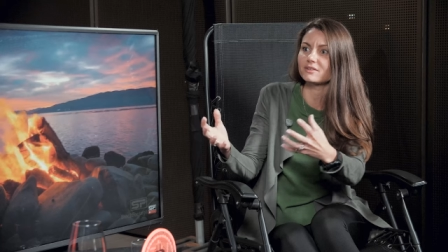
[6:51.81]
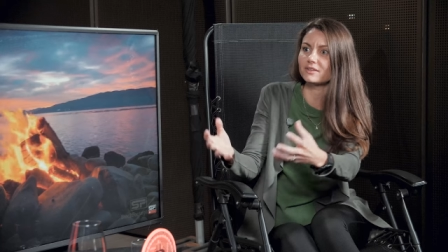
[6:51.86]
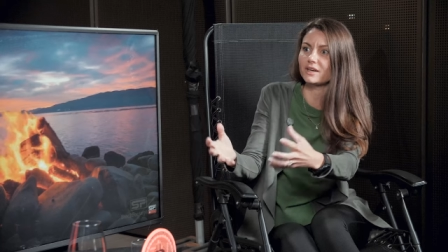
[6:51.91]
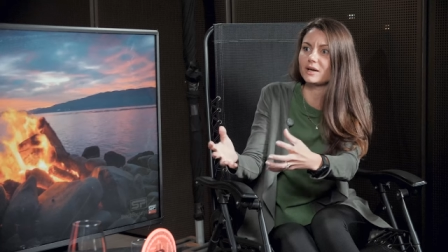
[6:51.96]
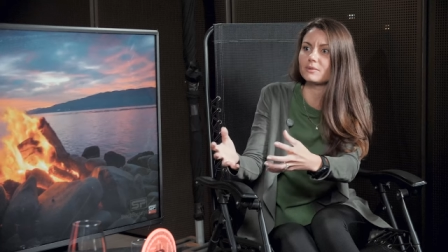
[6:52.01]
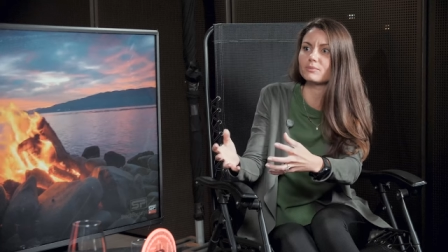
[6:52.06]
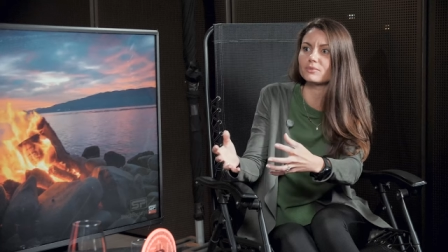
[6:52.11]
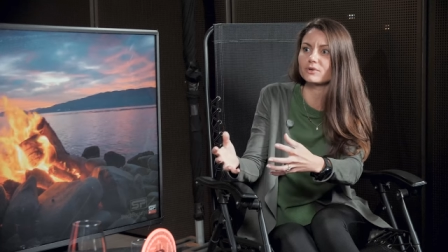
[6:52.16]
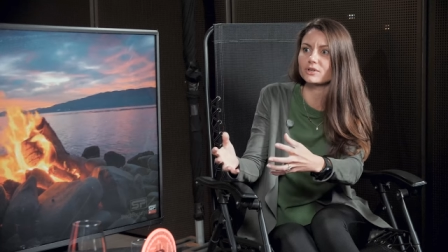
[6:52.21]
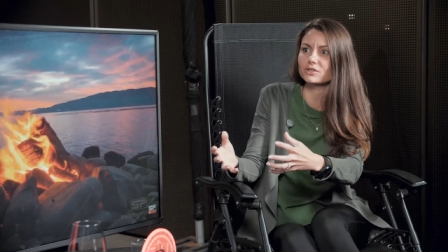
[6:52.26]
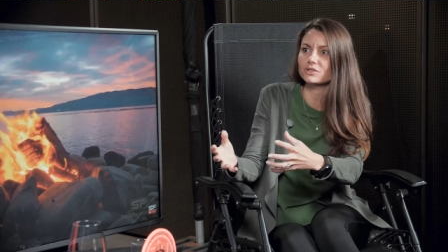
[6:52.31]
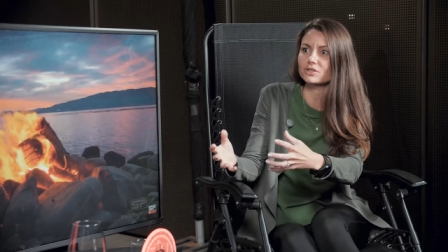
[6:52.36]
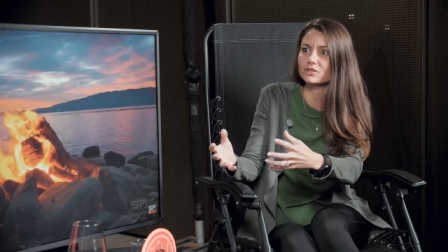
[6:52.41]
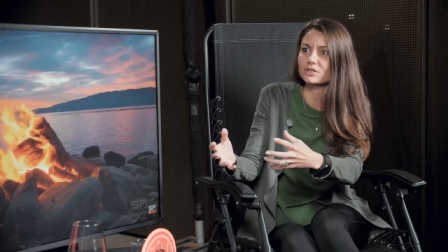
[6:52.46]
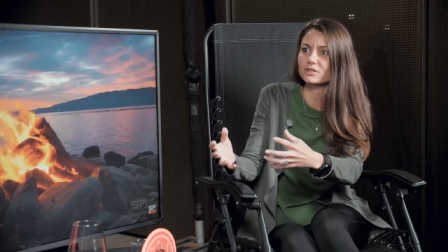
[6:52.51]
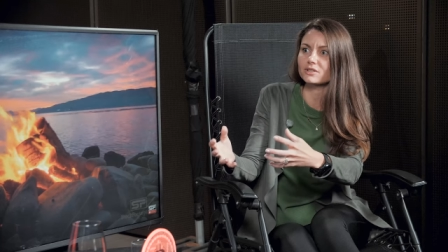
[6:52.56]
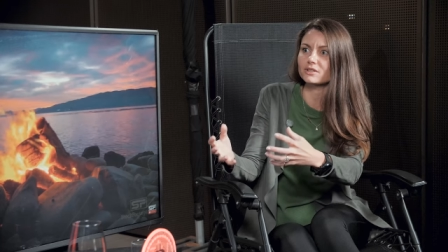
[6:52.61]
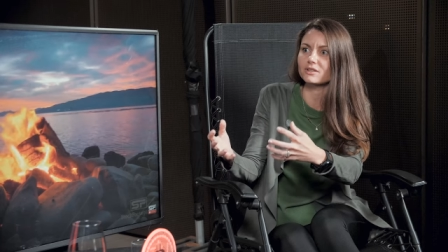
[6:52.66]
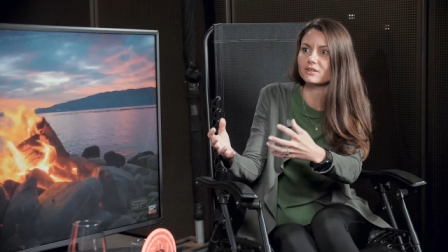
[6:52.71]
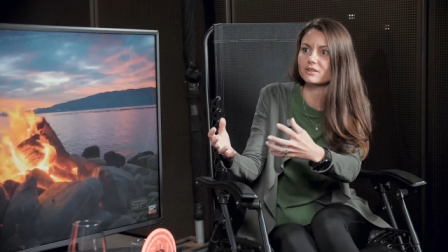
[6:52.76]
that
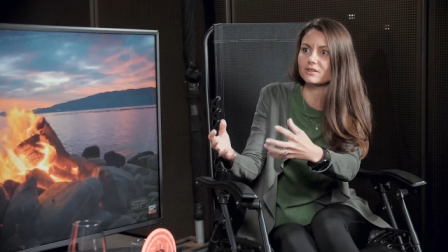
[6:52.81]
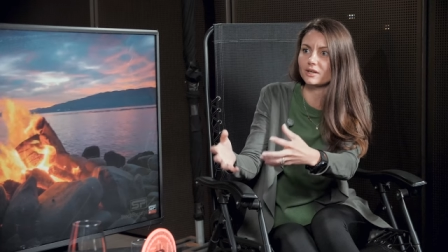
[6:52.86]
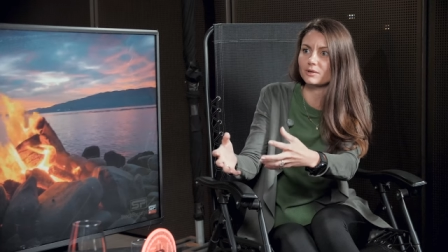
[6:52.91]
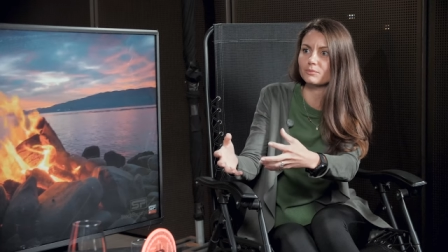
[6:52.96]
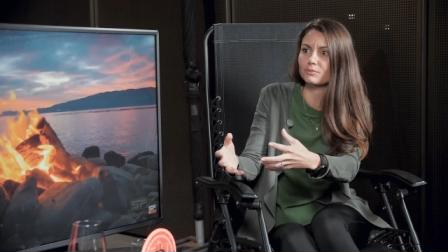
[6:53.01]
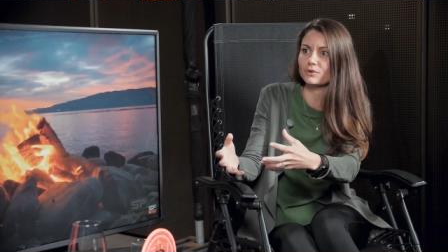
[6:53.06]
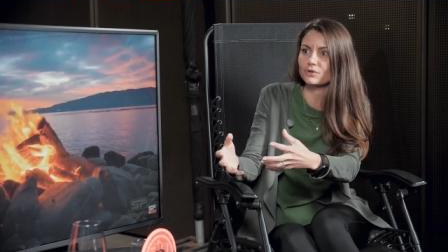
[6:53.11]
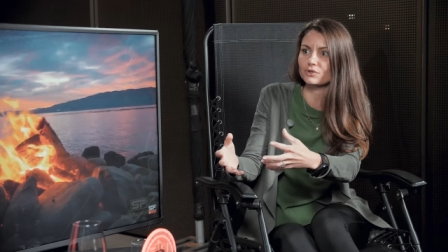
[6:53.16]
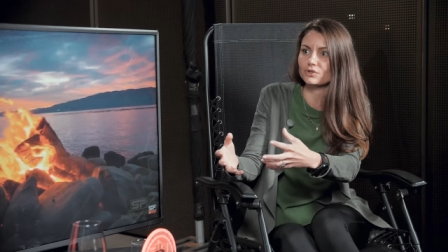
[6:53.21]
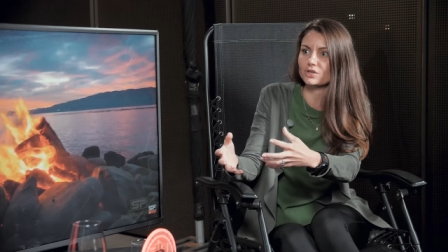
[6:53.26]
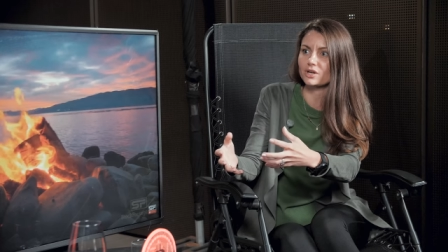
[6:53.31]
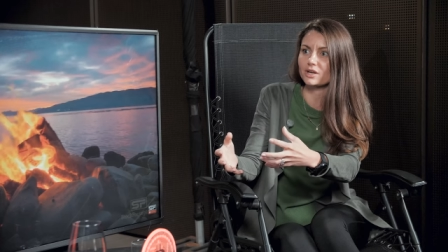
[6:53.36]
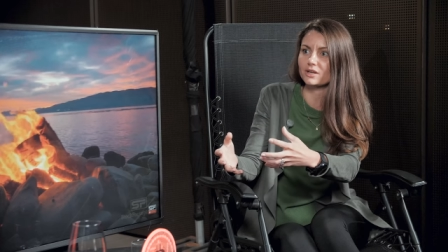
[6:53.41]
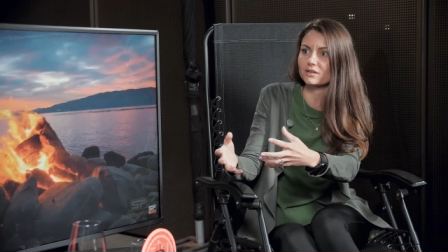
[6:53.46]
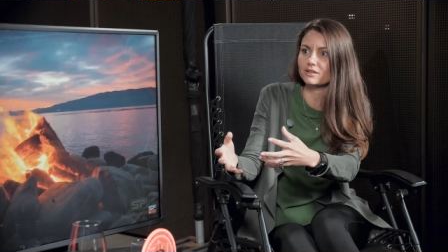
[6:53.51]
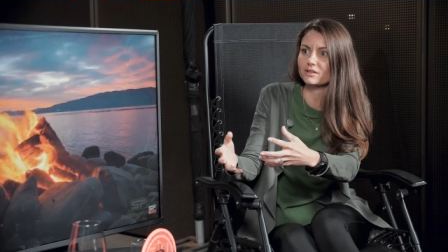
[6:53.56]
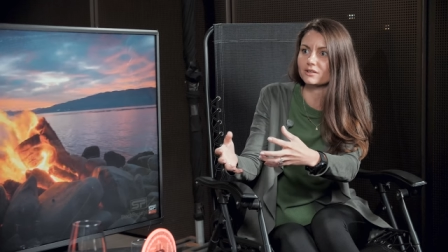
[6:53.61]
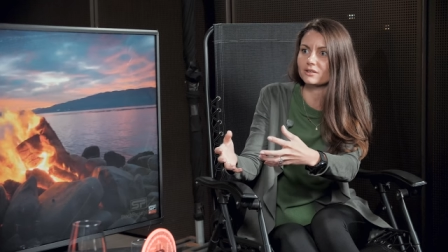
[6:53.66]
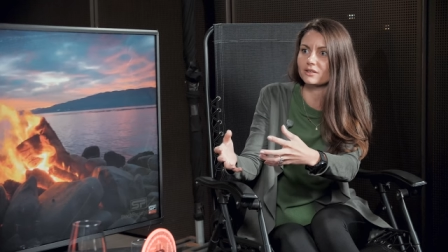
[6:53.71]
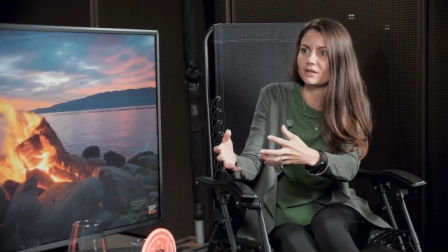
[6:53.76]
bridge, that
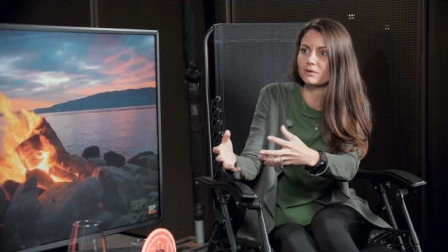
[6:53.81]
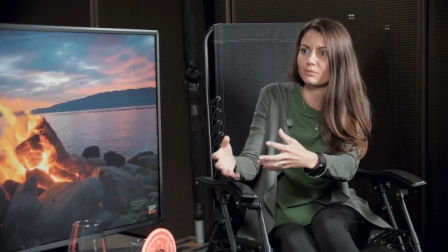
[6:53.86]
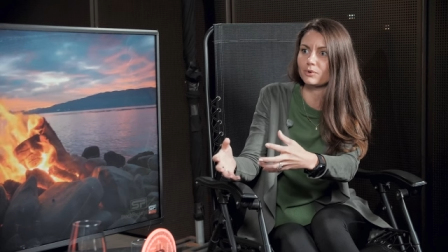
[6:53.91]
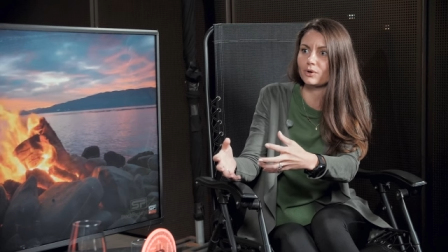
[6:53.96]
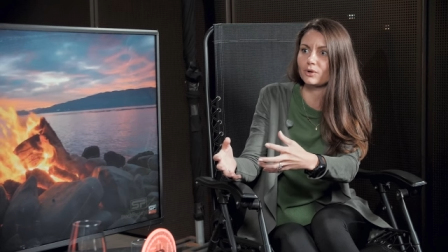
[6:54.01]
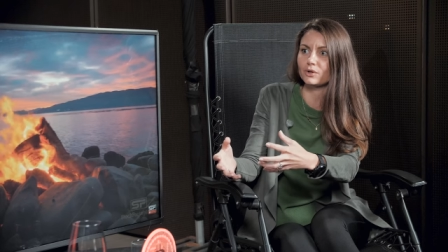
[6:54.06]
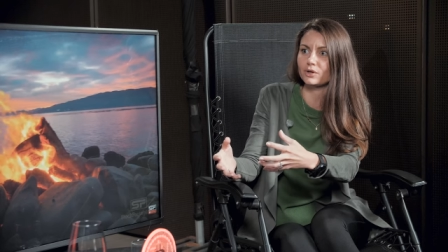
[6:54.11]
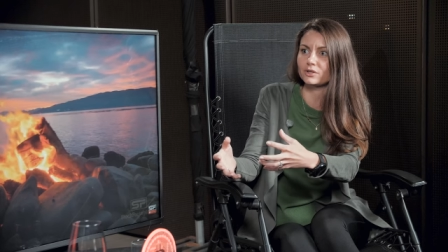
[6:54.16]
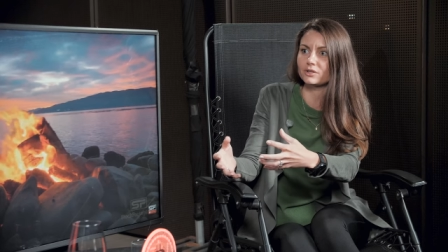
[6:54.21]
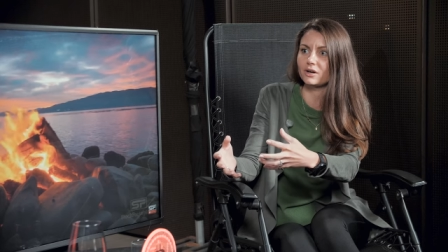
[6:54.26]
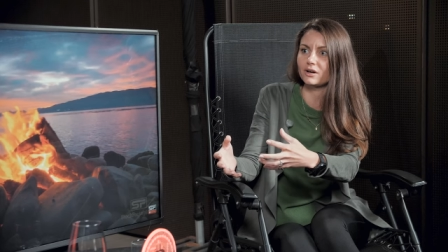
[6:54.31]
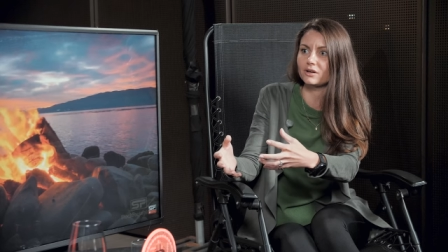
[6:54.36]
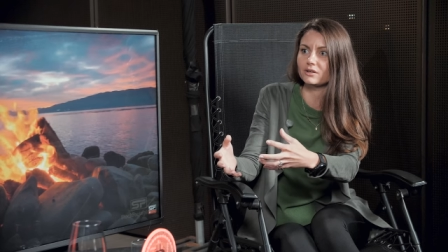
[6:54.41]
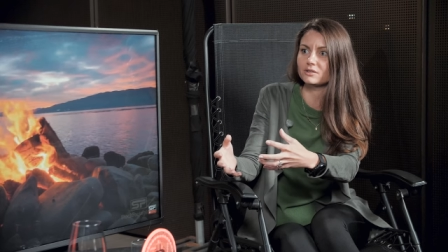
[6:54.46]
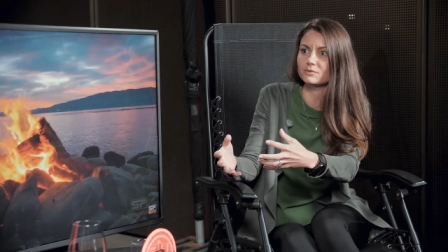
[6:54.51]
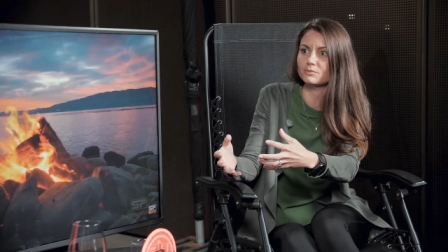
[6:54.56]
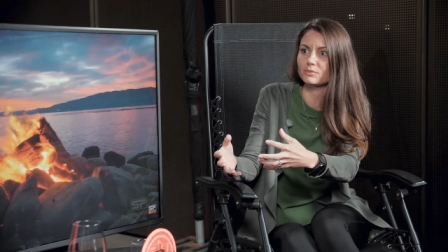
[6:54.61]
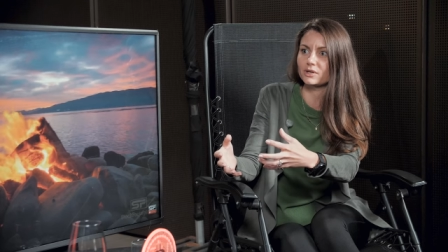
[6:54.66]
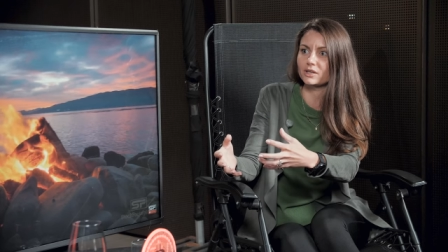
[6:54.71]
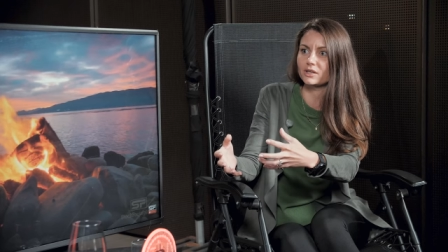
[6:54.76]
project that Polkadot
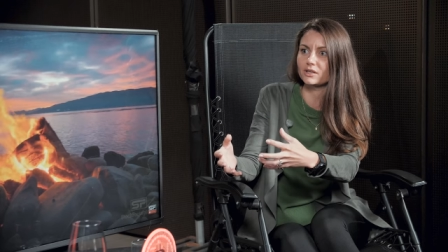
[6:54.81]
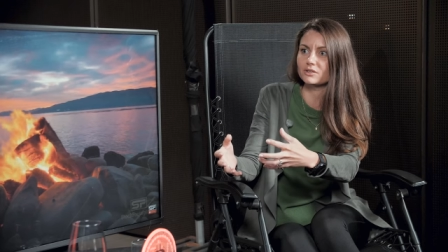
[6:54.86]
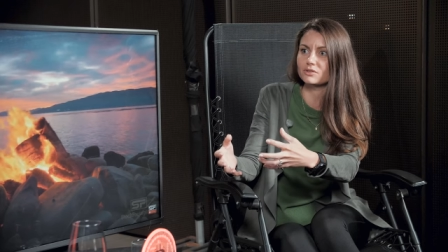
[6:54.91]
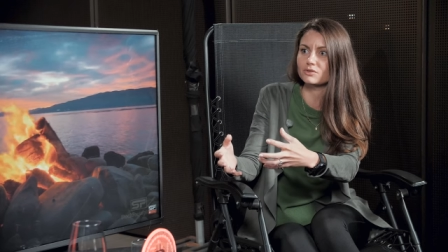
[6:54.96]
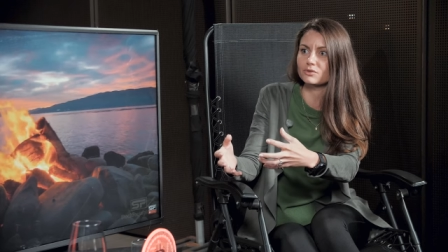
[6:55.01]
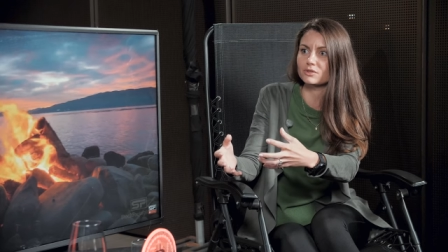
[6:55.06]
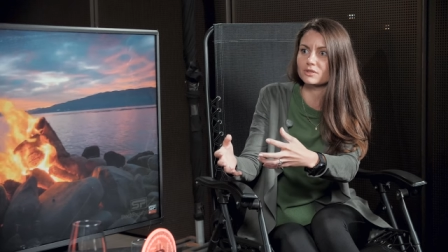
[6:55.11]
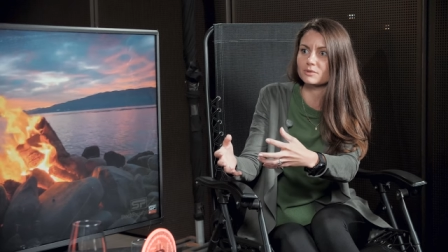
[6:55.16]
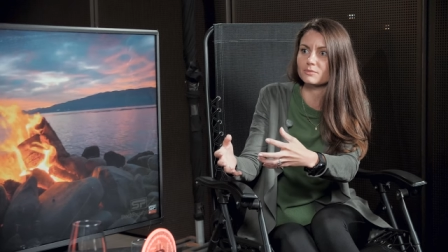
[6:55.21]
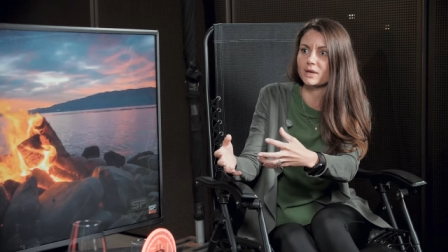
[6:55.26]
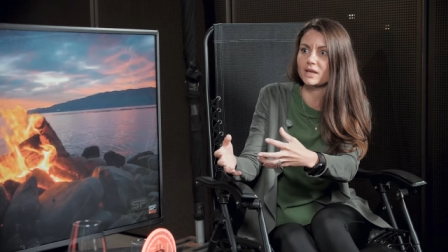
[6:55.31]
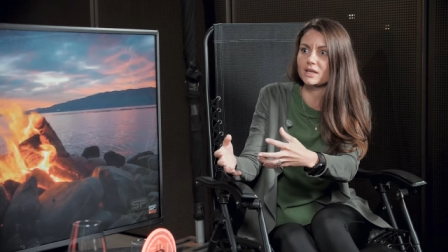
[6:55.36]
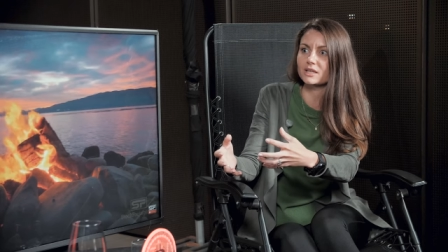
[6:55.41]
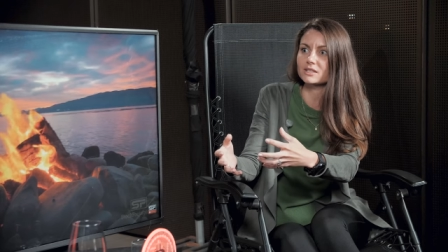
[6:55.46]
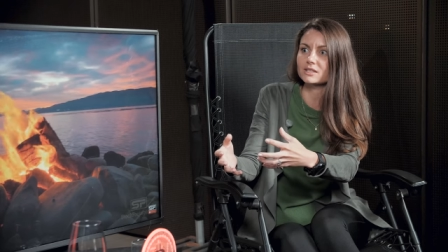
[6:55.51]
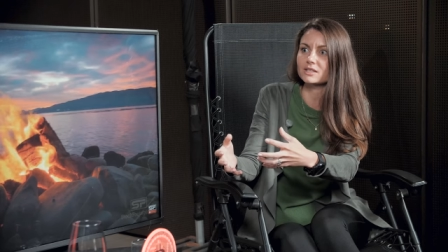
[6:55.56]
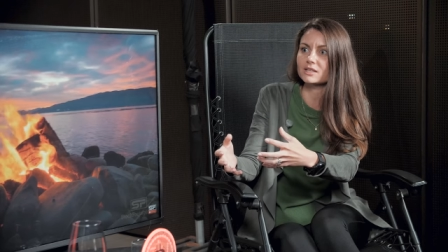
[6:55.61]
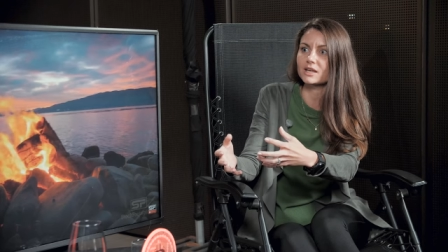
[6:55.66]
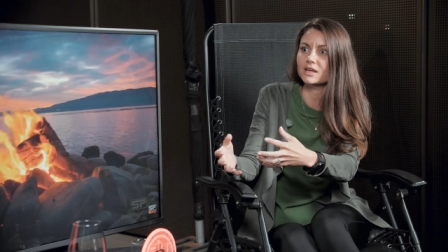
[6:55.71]
is bringing to the space?